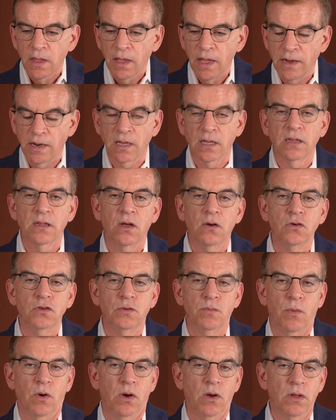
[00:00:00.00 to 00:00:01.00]
An enclosed
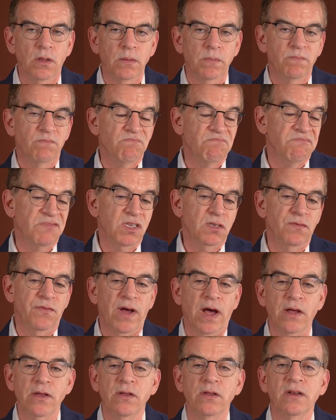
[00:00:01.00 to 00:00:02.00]
mall is
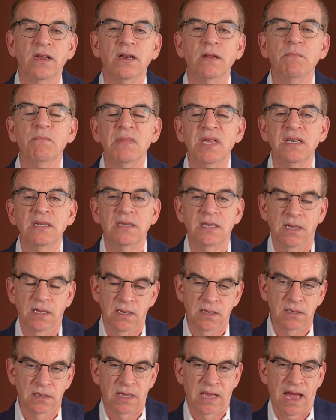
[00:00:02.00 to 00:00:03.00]
valued at a
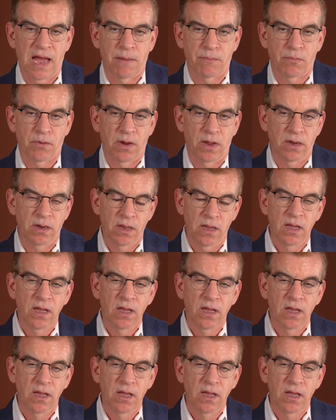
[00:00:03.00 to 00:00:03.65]
mid-teens cap rate,